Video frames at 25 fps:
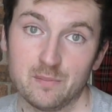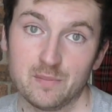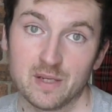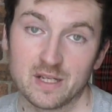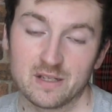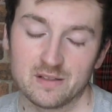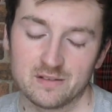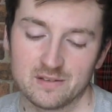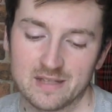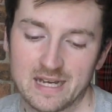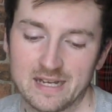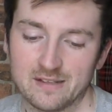
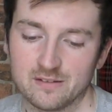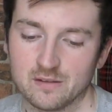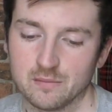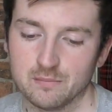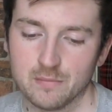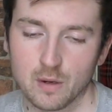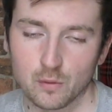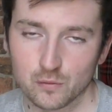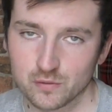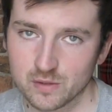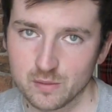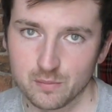because that is the
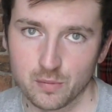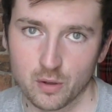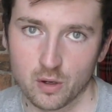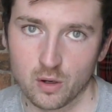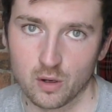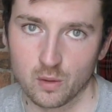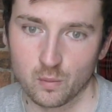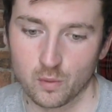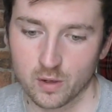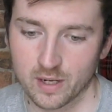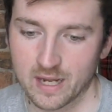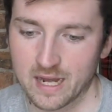most
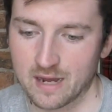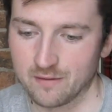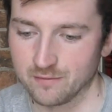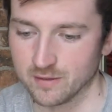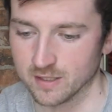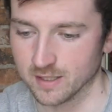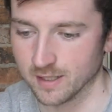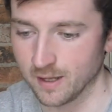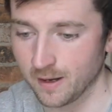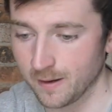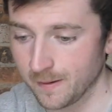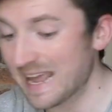important one out of the
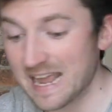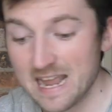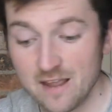lot.